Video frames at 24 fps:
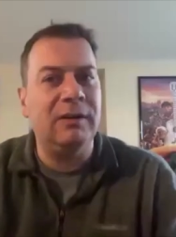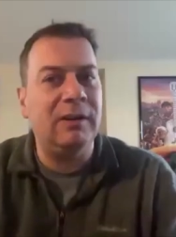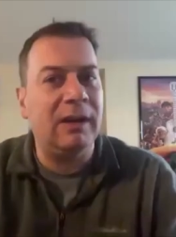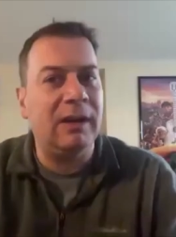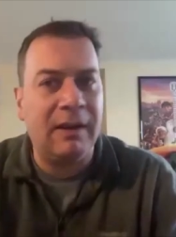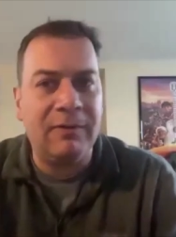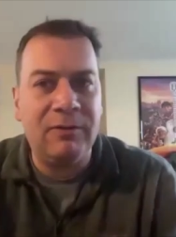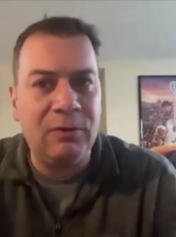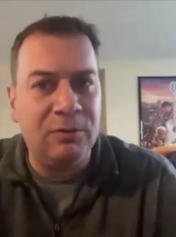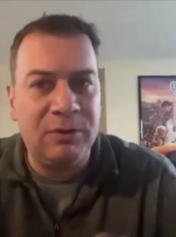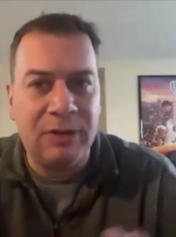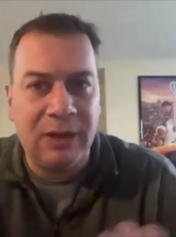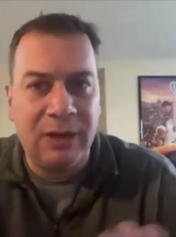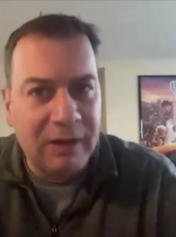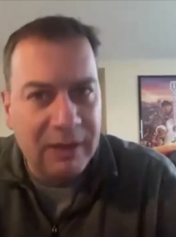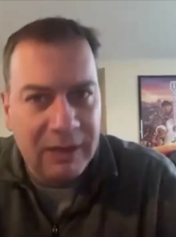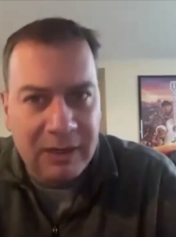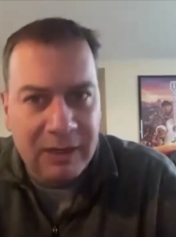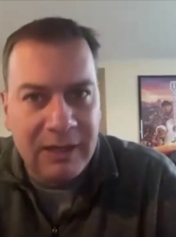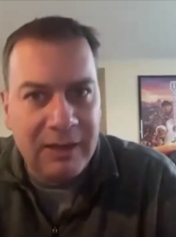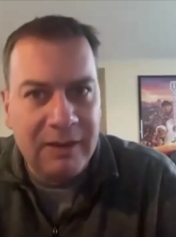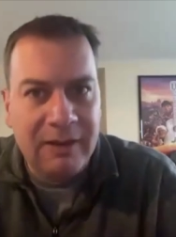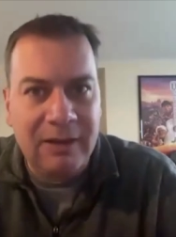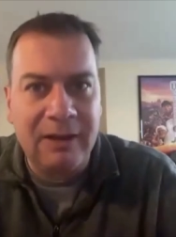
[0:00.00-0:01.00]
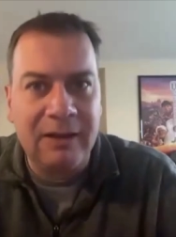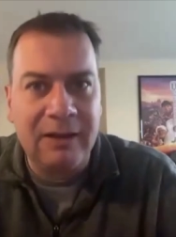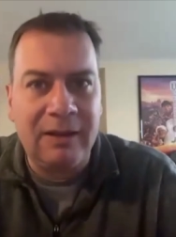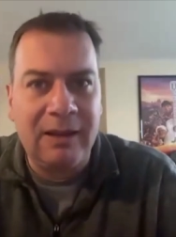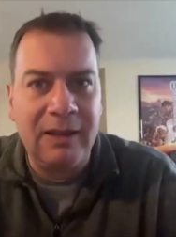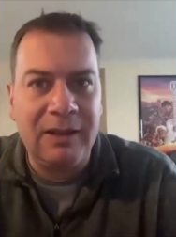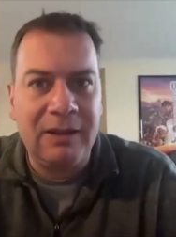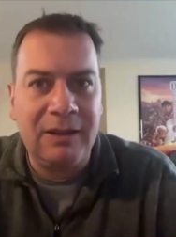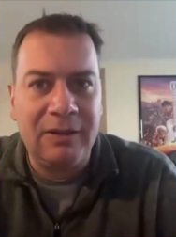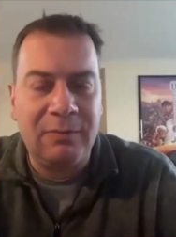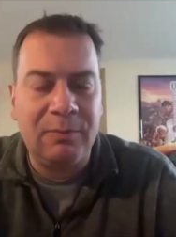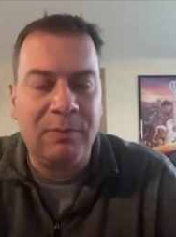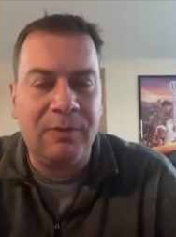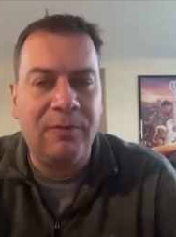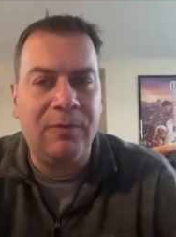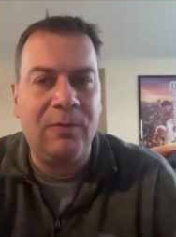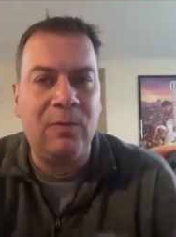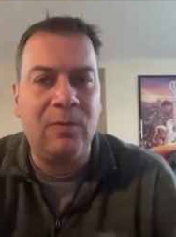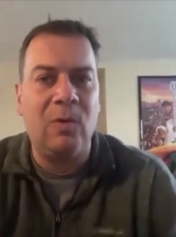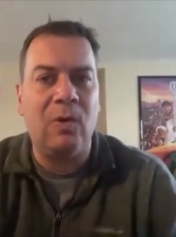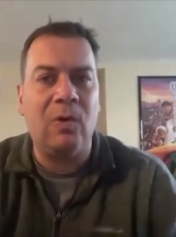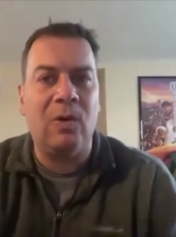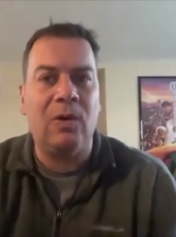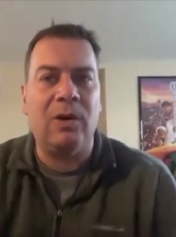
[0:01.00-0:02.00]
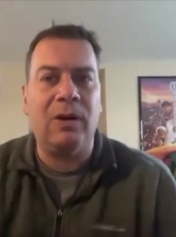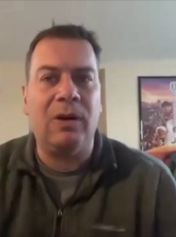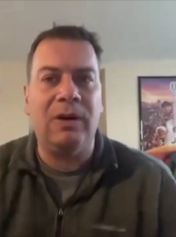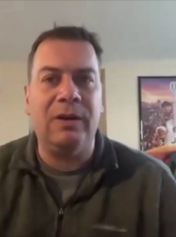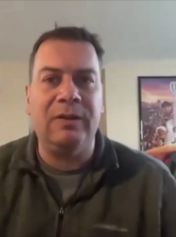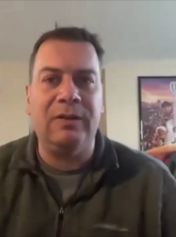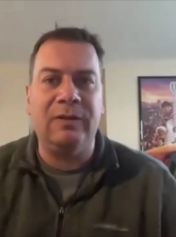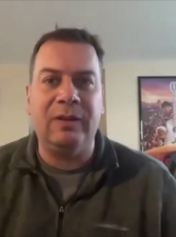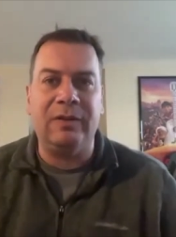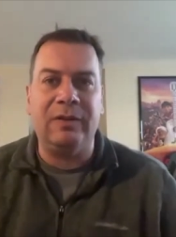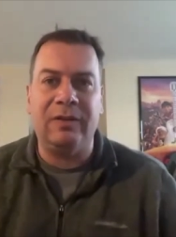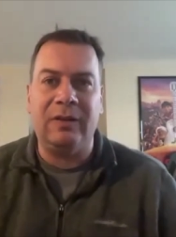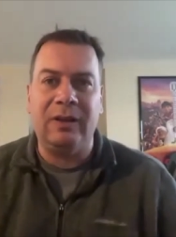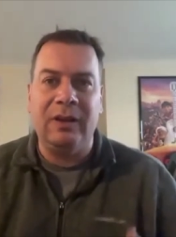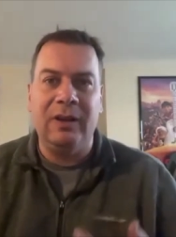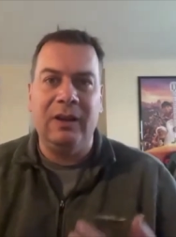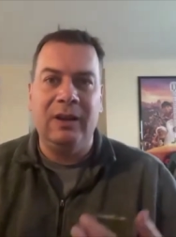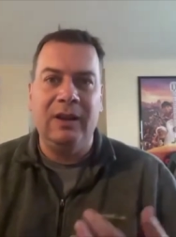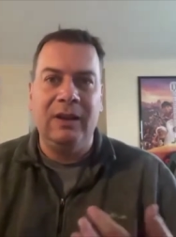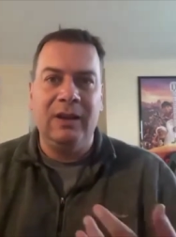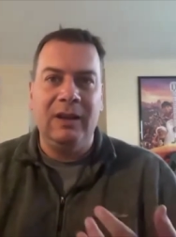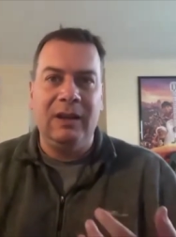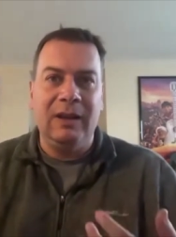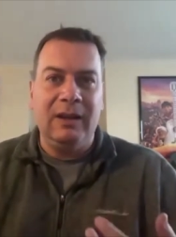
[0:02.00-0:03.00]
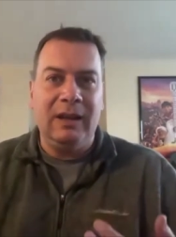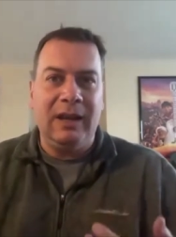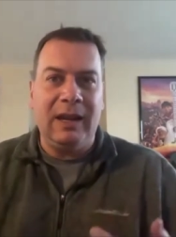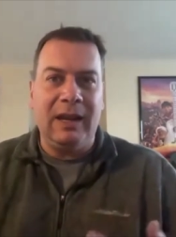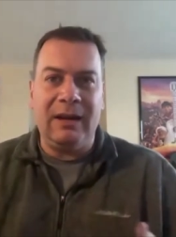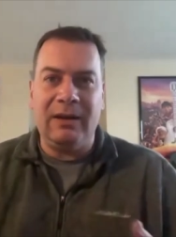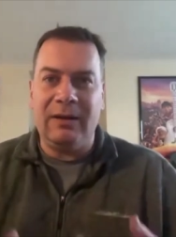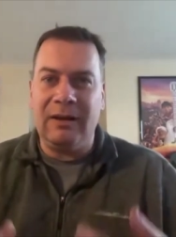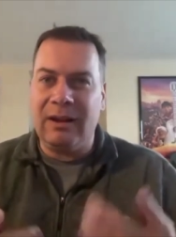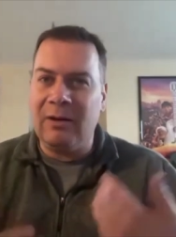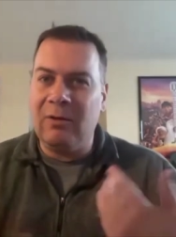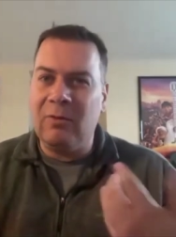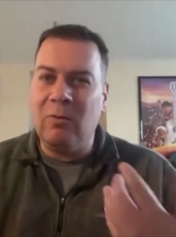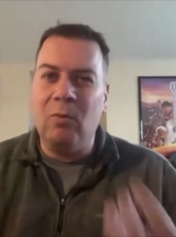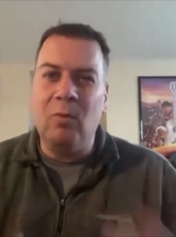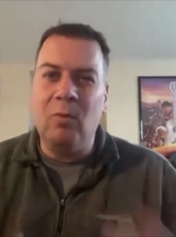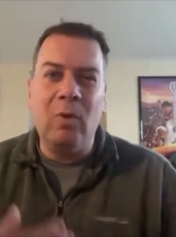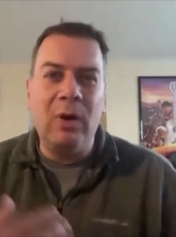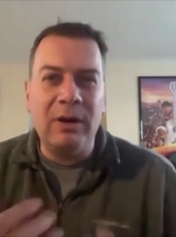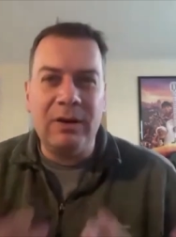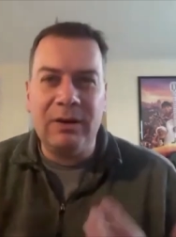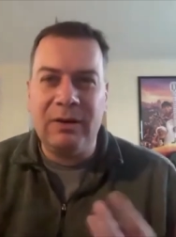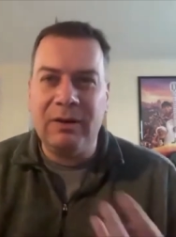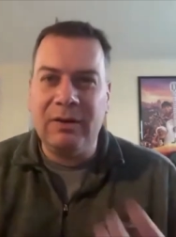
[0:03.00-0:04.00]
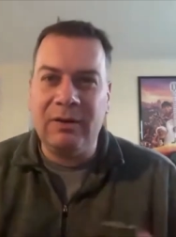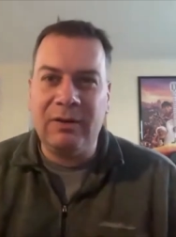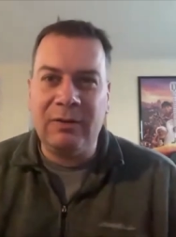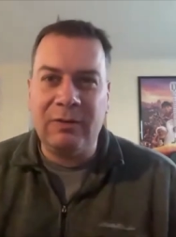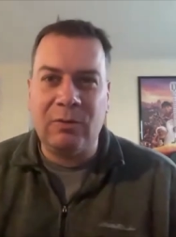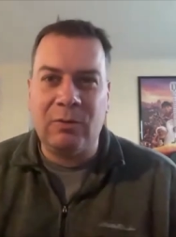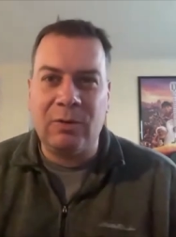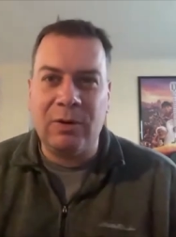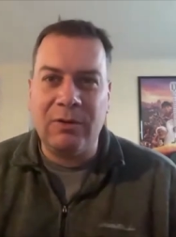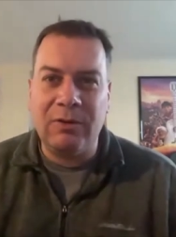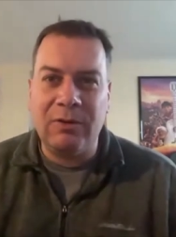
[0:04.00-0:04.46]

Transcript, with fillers: have you done anything like this before is this and and what sort